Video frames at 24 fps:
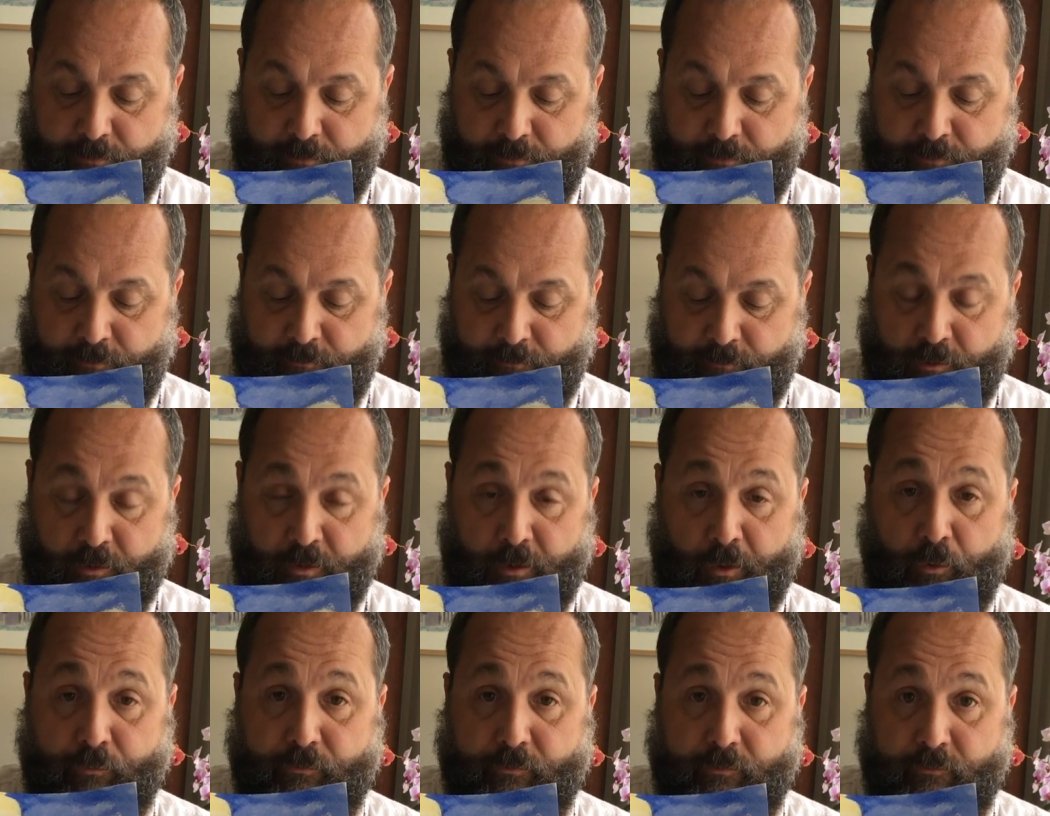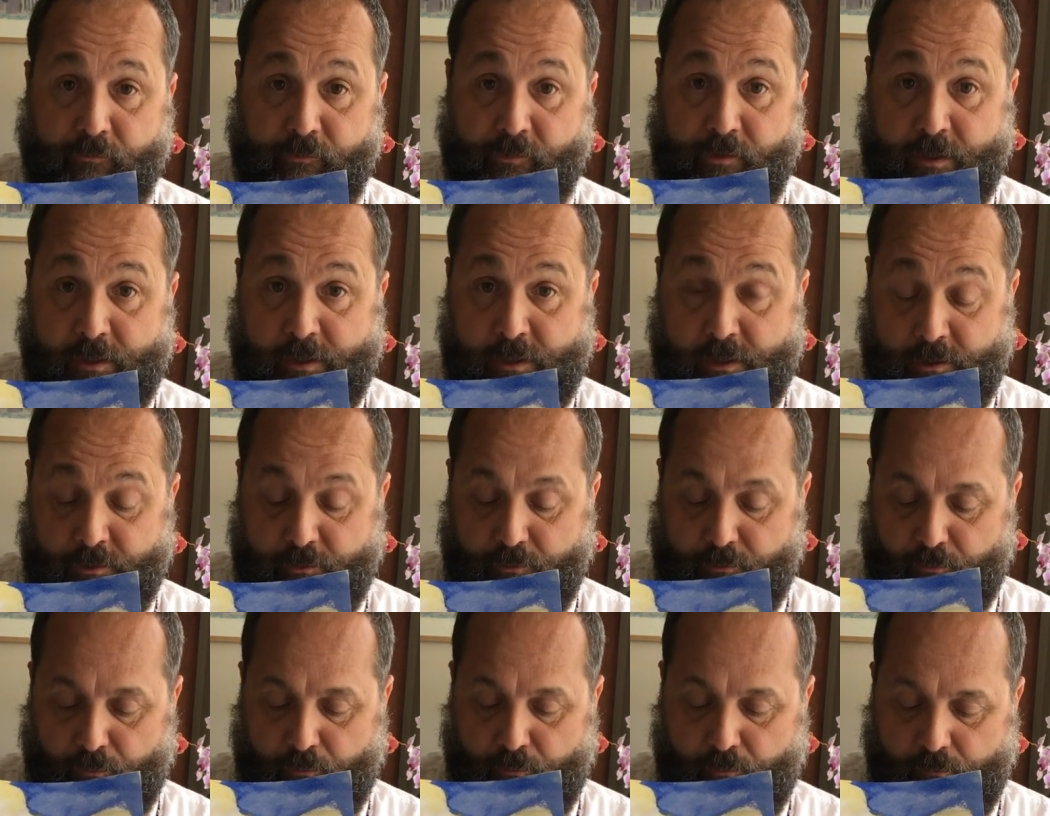The closer to
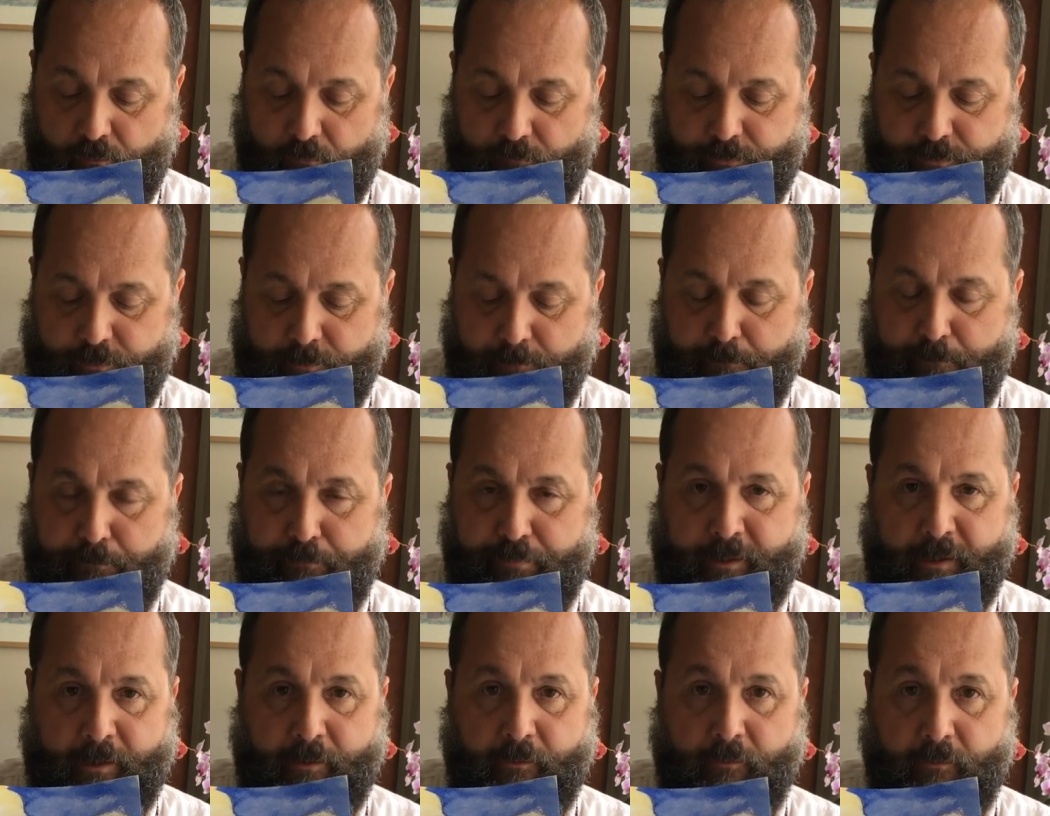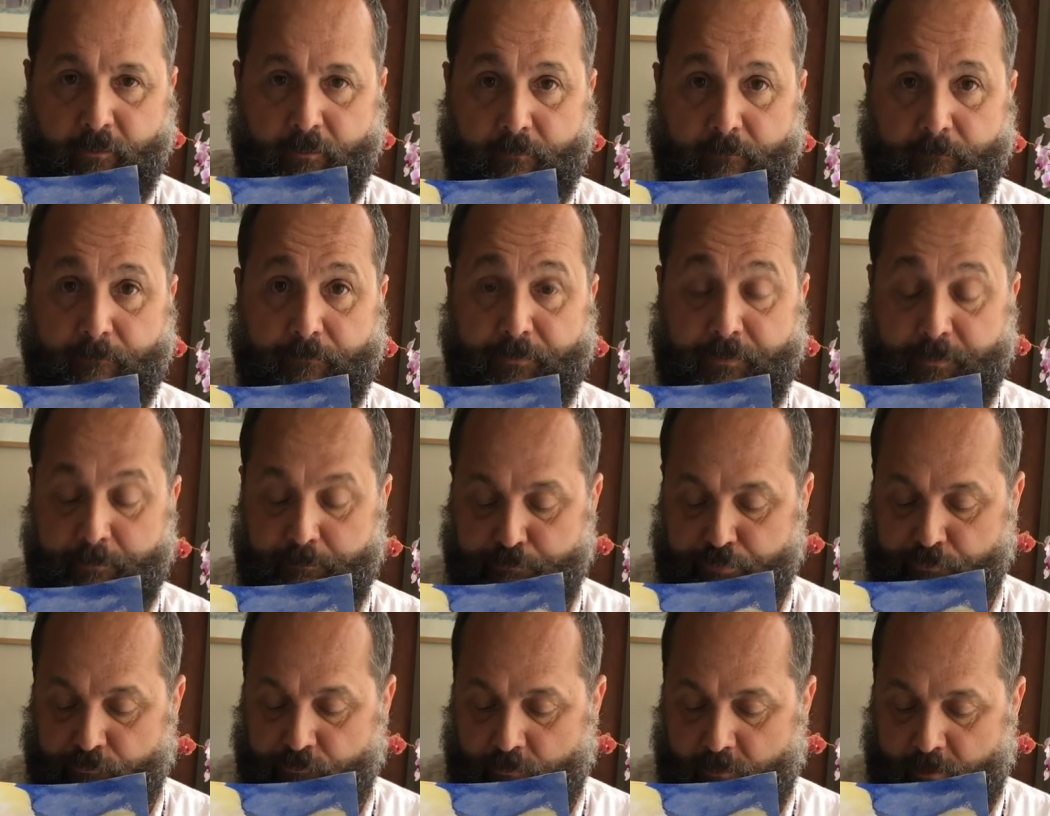you, the bigger, the
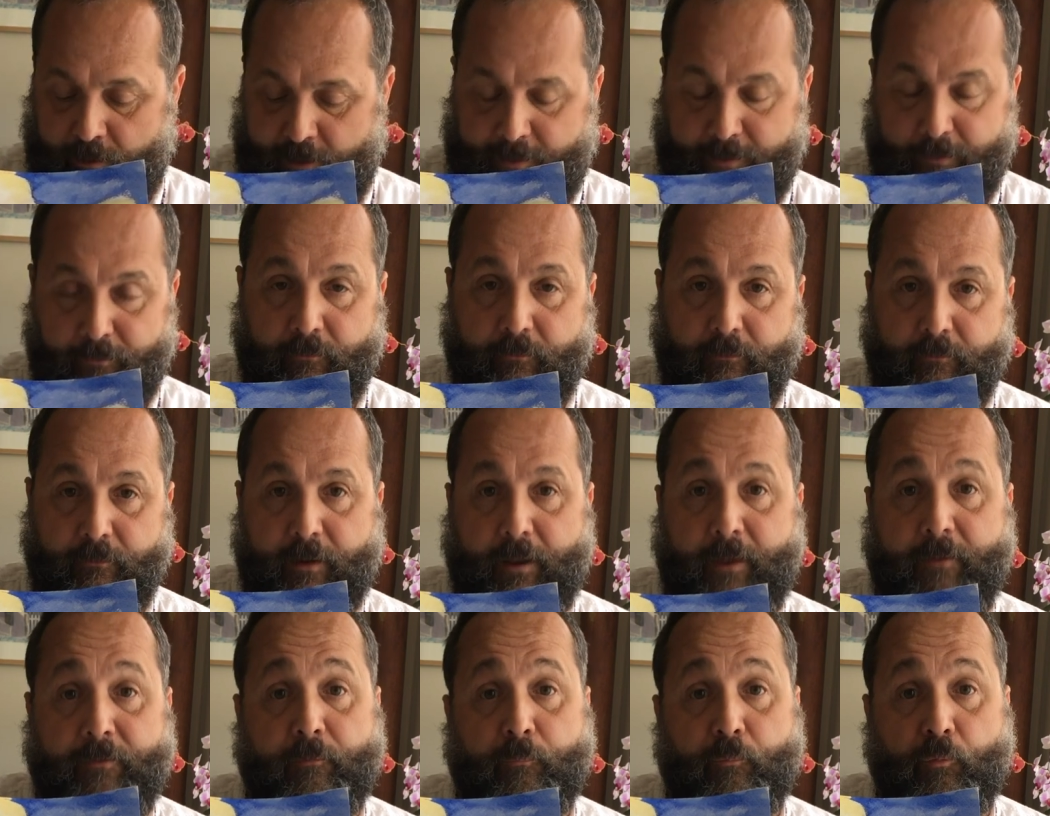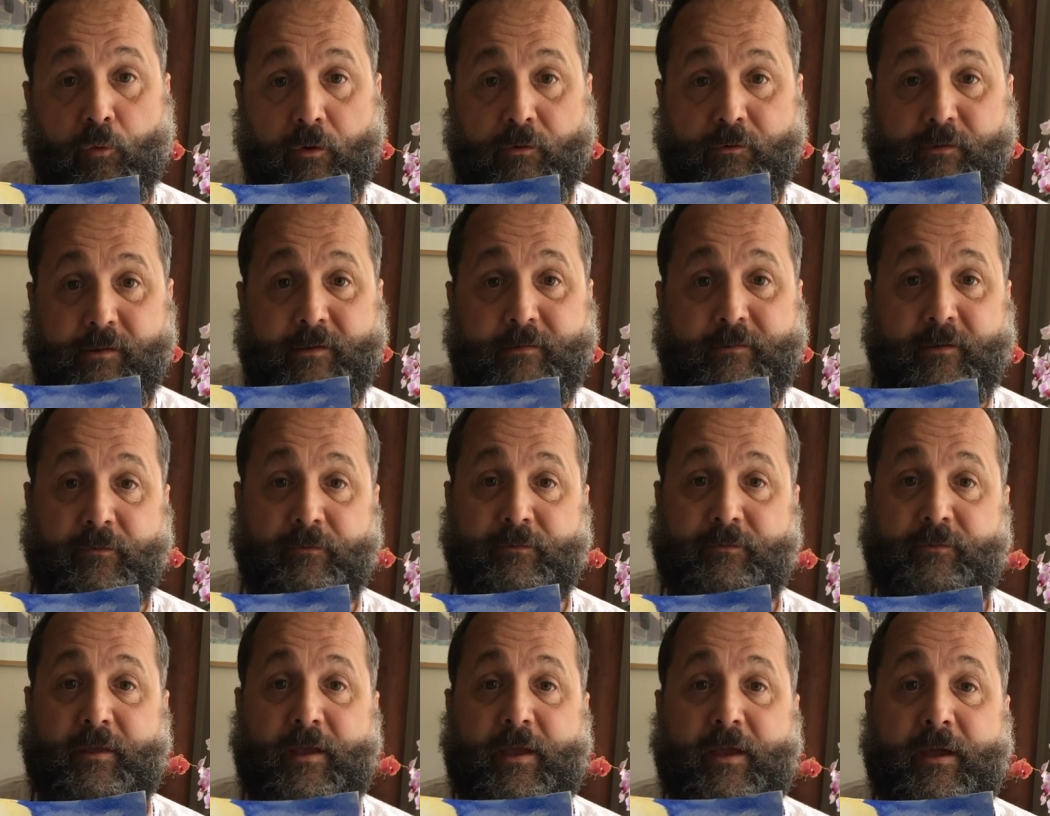brighter, and the more
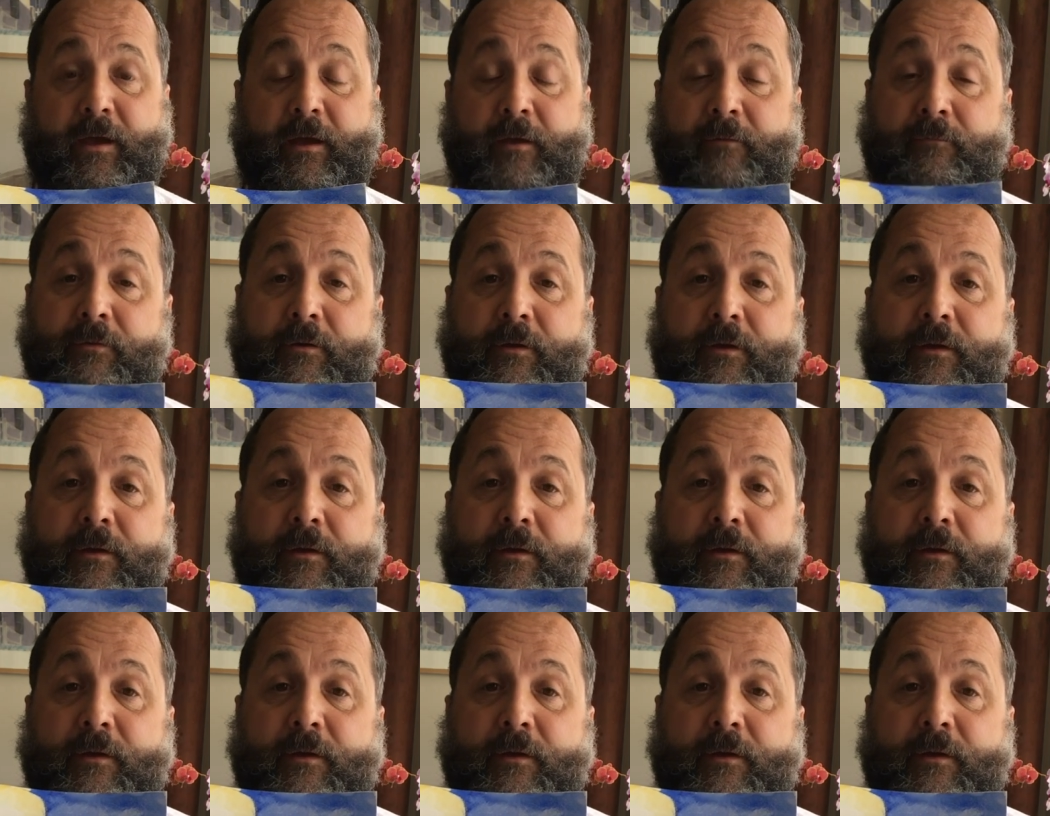details they have.